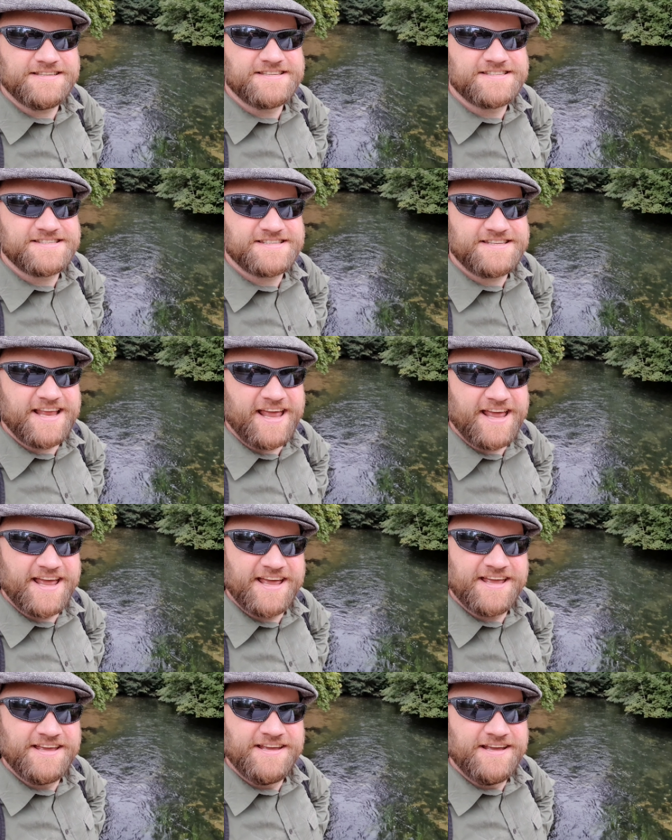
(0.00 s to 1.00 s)
and
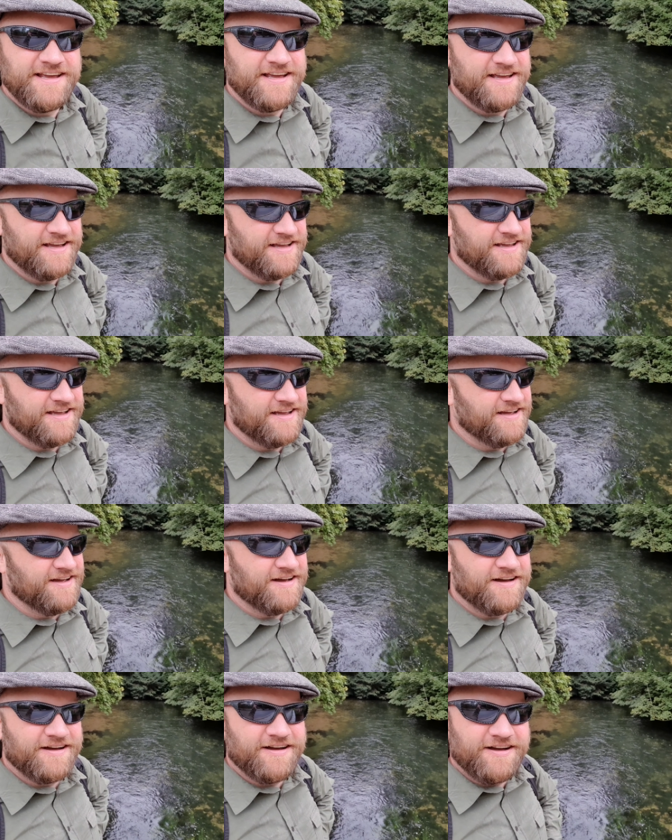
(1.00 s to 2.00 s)
stare.
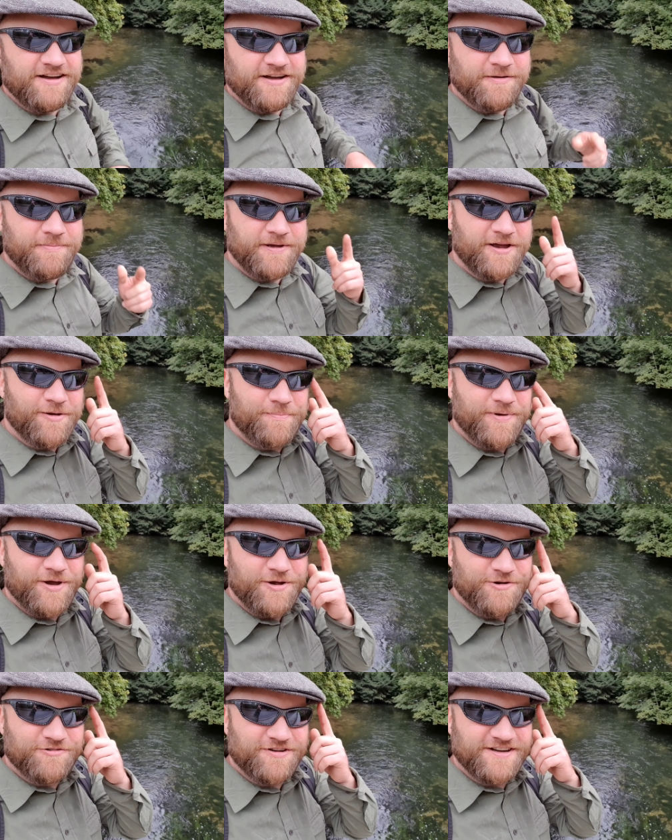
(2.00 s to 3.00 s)
A pair of
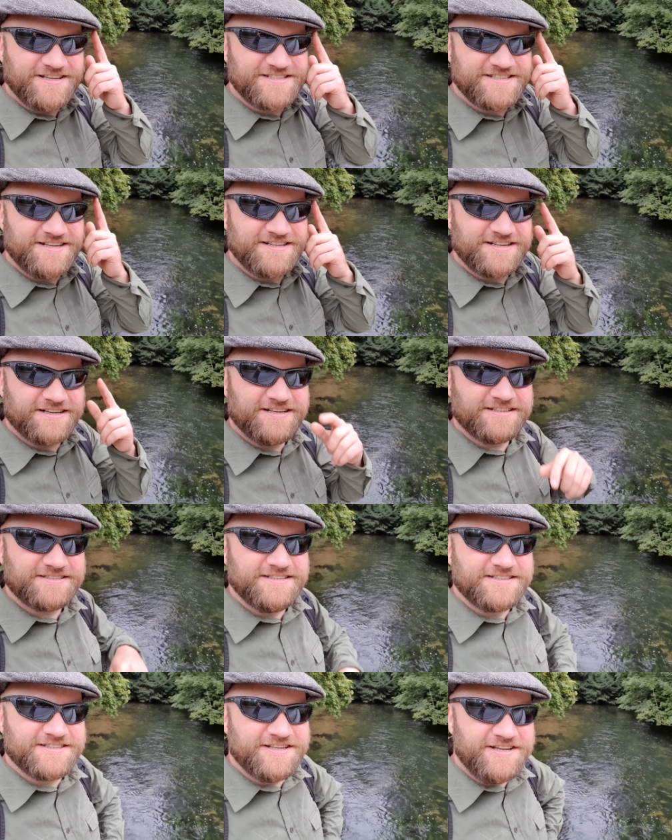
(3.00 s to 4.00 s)
polarised
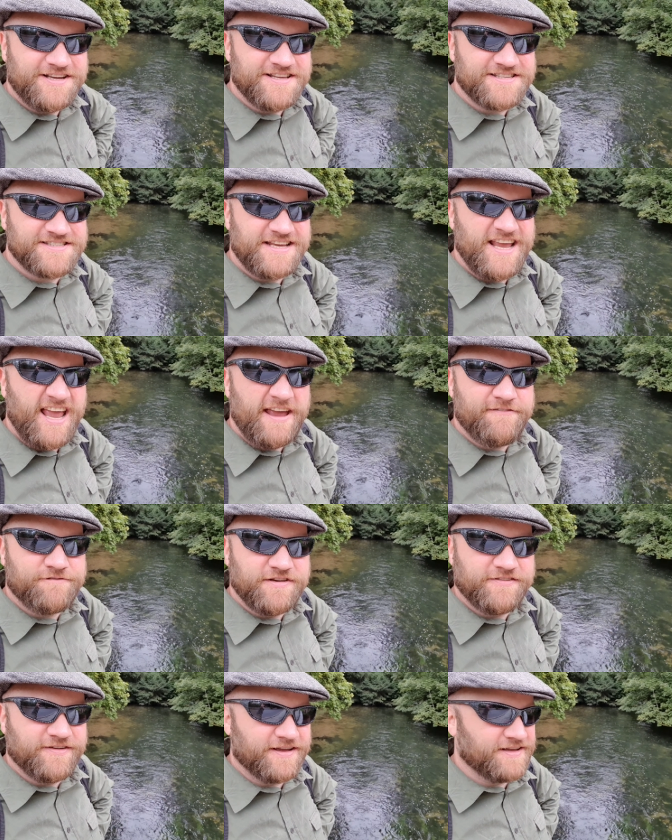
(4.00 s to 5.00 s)
sunglasses so you can see
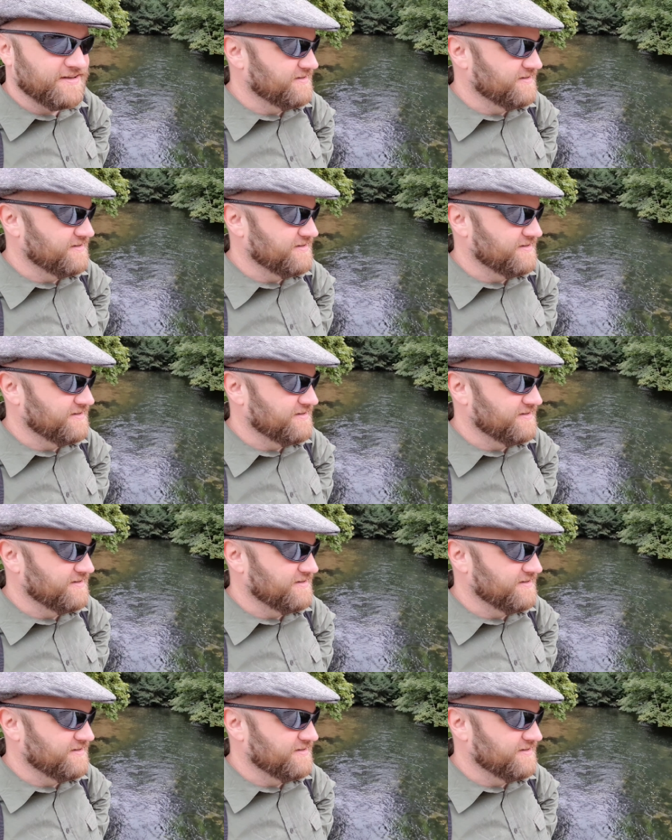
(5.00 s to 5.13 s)
everything.